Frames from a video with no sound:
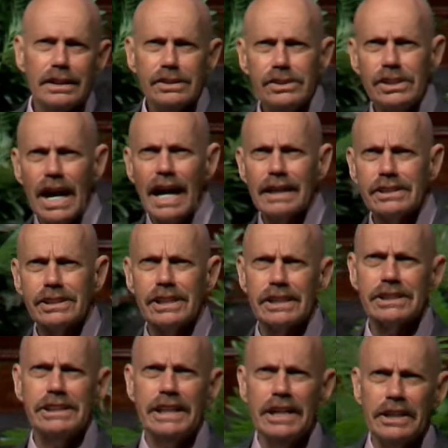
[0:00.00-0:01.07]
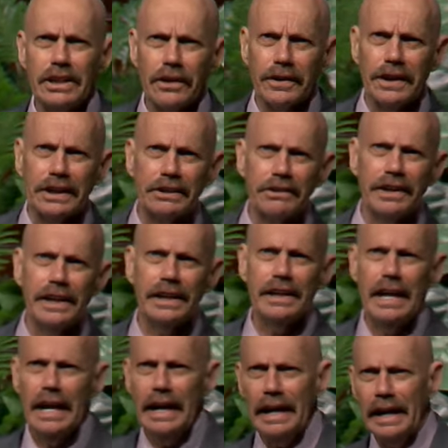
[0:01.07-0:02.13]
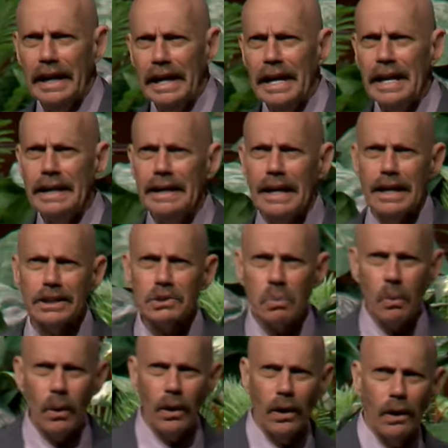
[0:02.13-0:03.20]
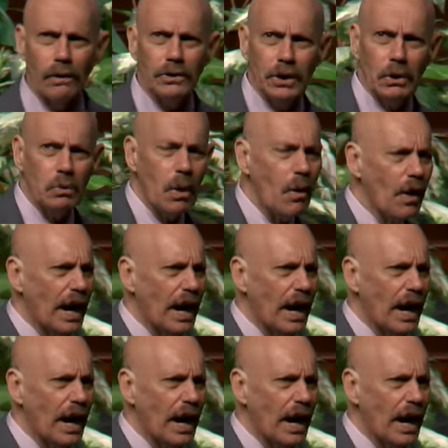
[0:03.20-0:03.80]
John 16, 33, in this world, you will